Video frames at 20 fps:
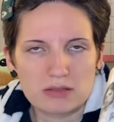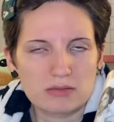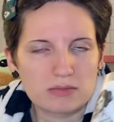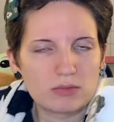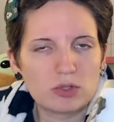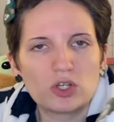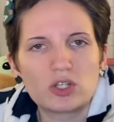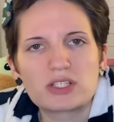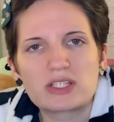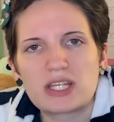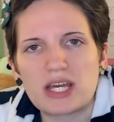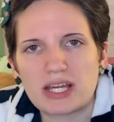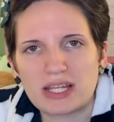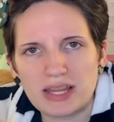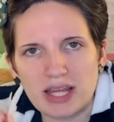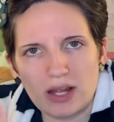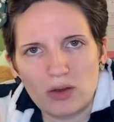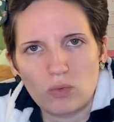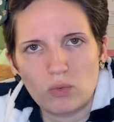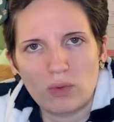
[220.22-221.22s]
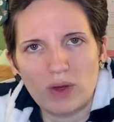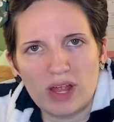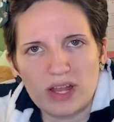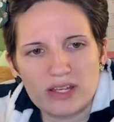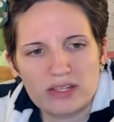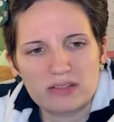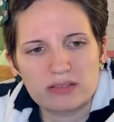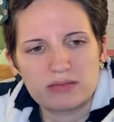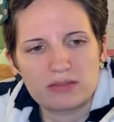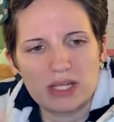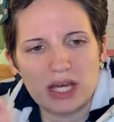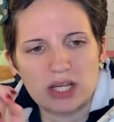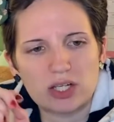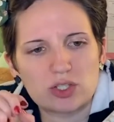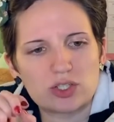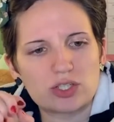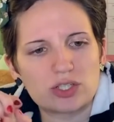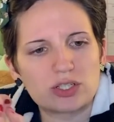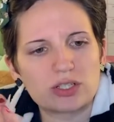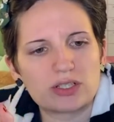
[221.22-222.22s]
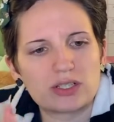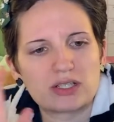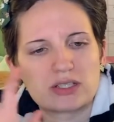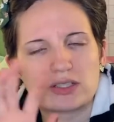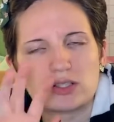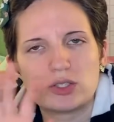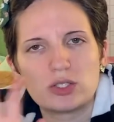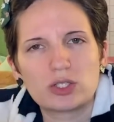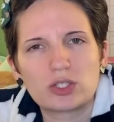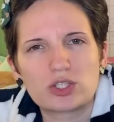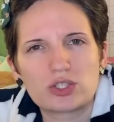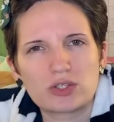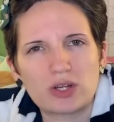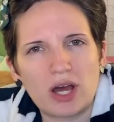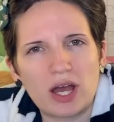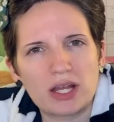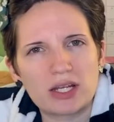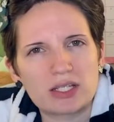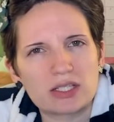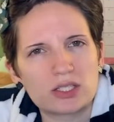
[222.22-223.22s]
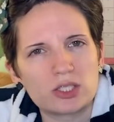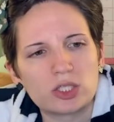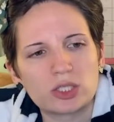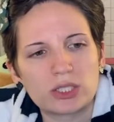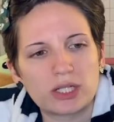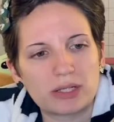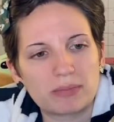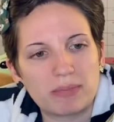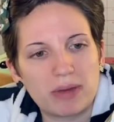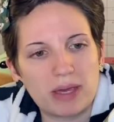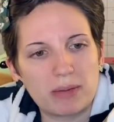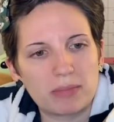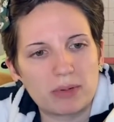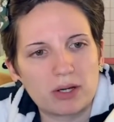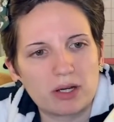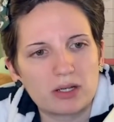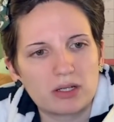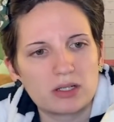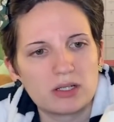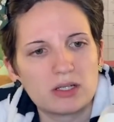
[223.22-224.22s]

looks like that wet texture. It doesn't look dry, it doesn't look like paper.